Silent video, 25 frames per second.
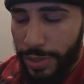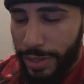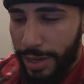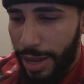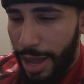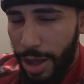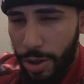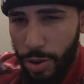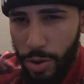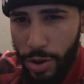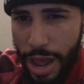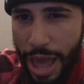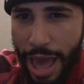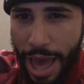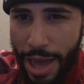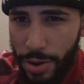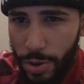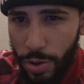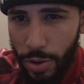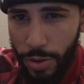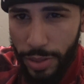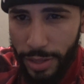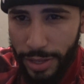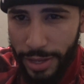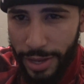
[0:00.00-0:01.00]
Like I had
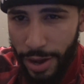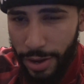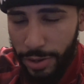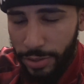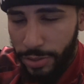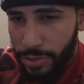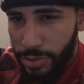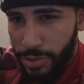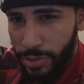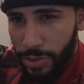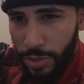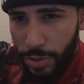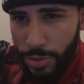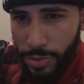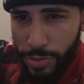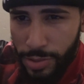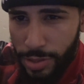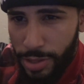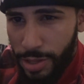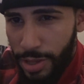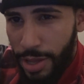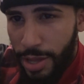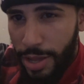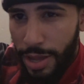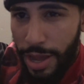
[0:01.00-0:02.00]
all the characters'
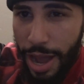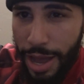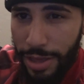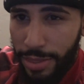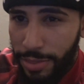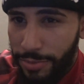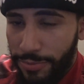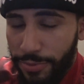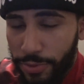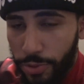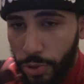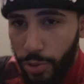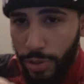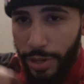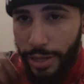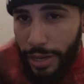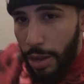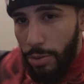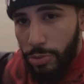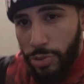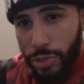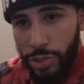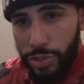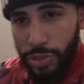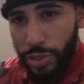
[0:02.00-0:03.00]
clothes on the floor. Like
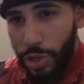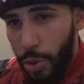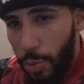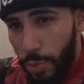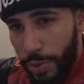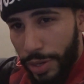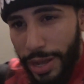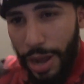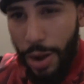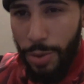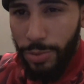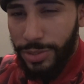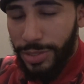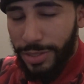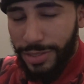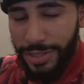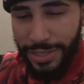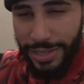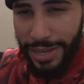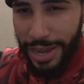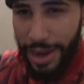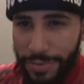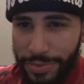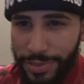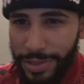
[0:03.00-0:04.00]
I was just throwing it. I wanted
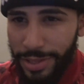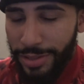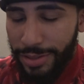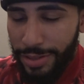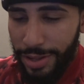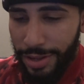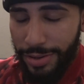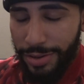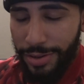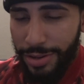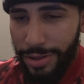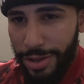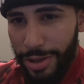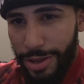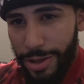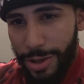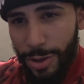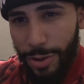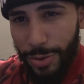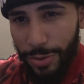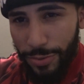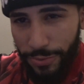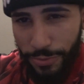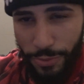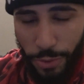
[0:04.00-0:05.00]
to get everything done
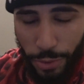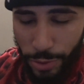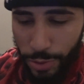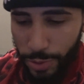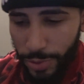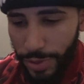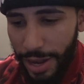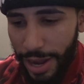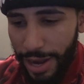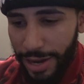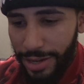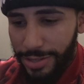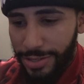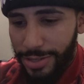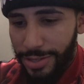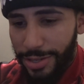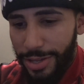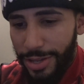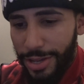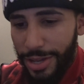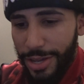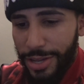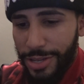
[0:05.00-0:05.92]
for you guys.